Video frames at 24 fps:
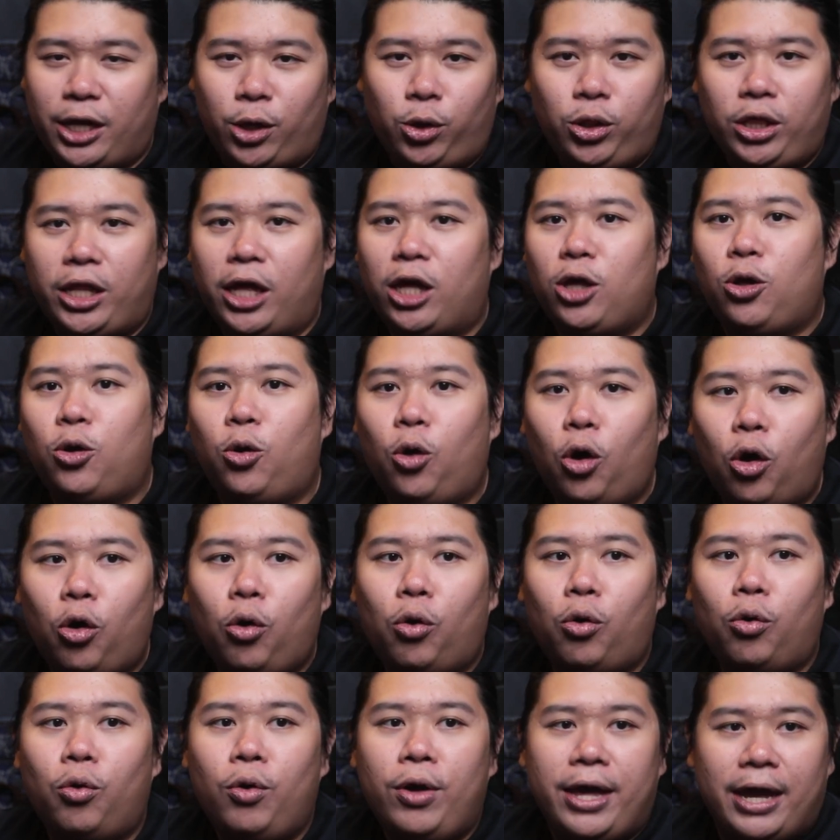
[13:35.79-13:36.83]
They
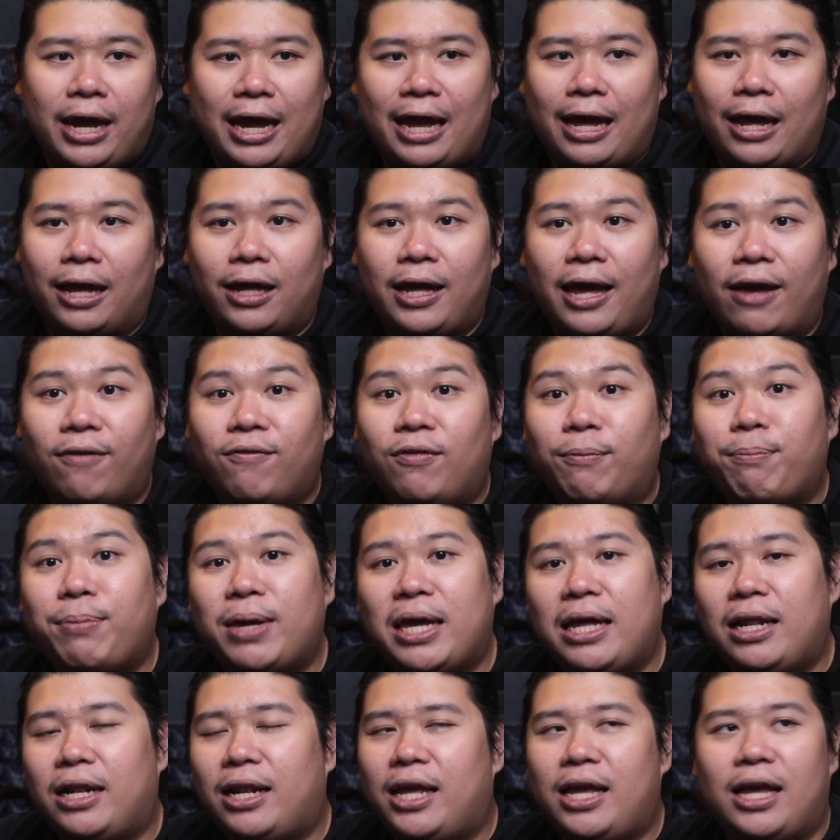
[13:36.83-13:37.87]
go and have a
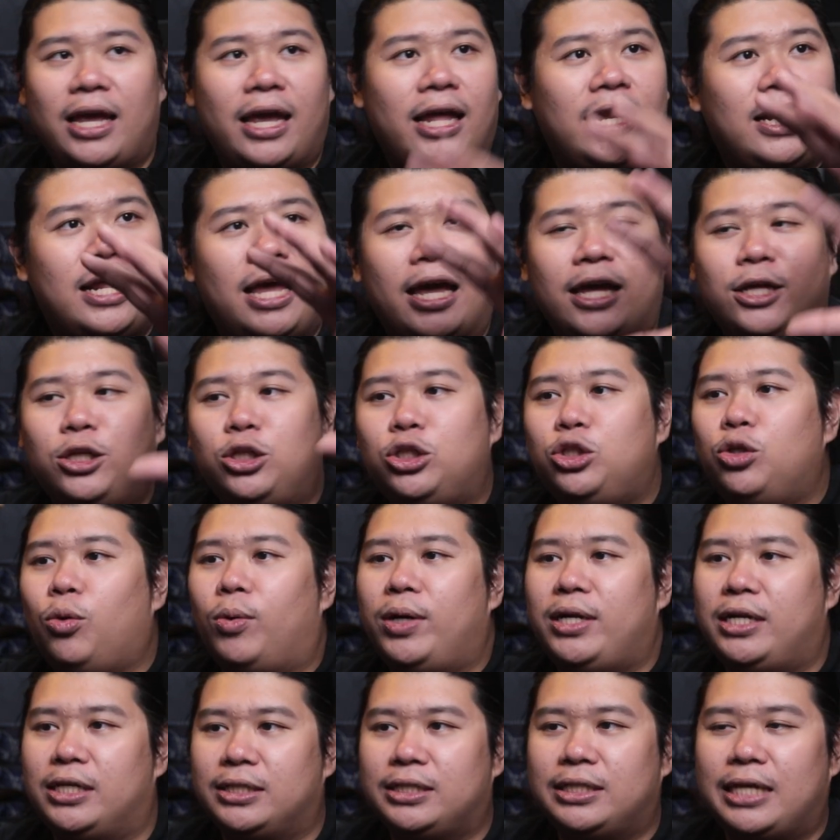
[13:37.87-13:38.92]
picnic and they
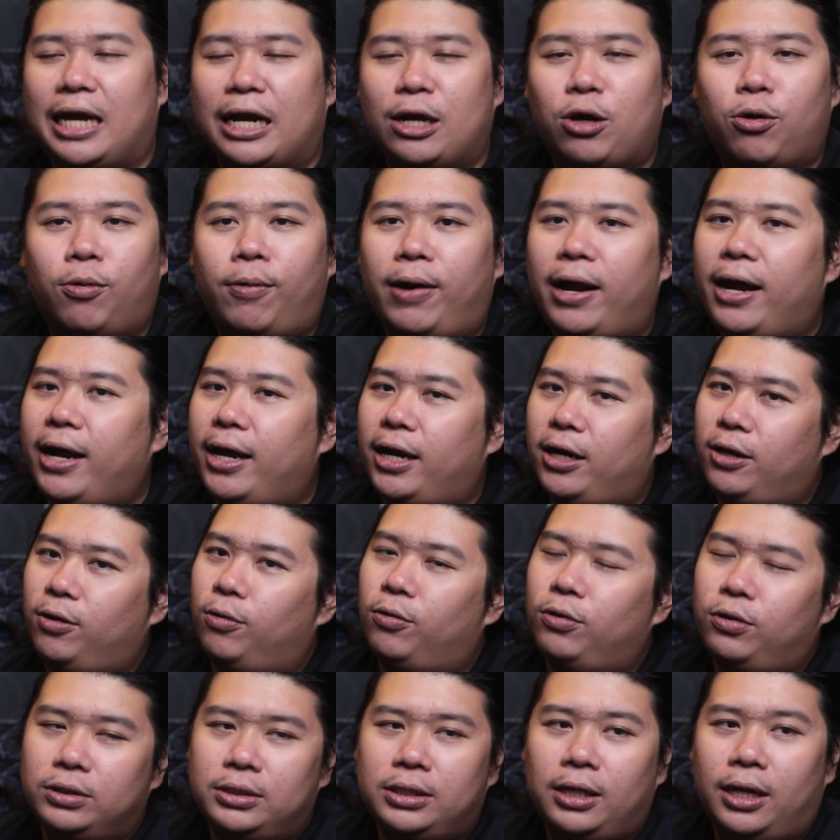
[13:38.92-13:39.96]
enjoy the sakura and
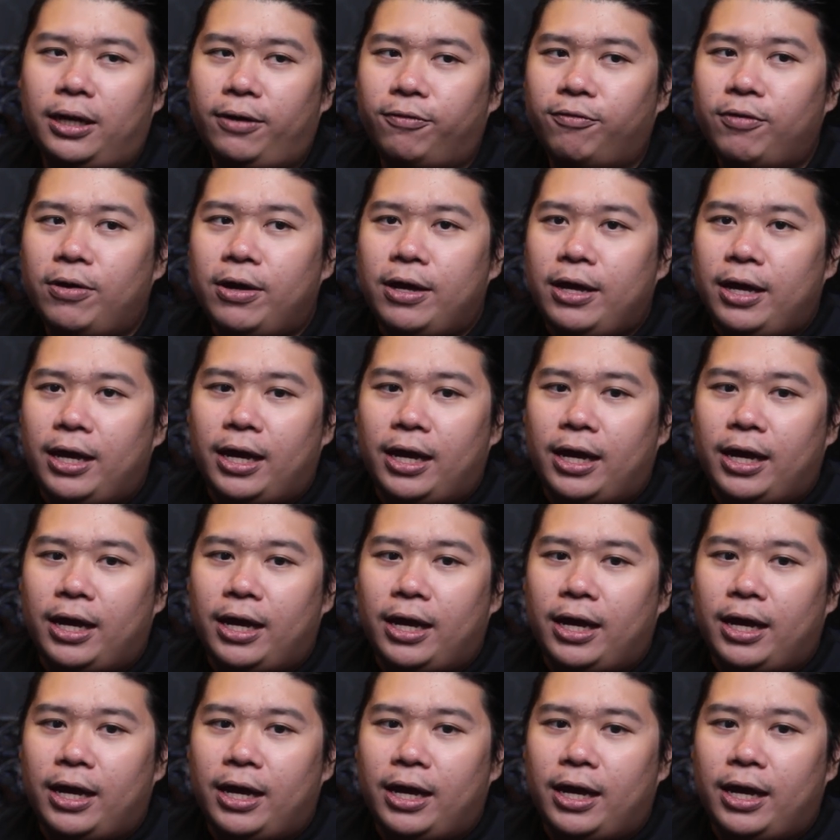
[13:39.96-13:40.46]
all those stuff.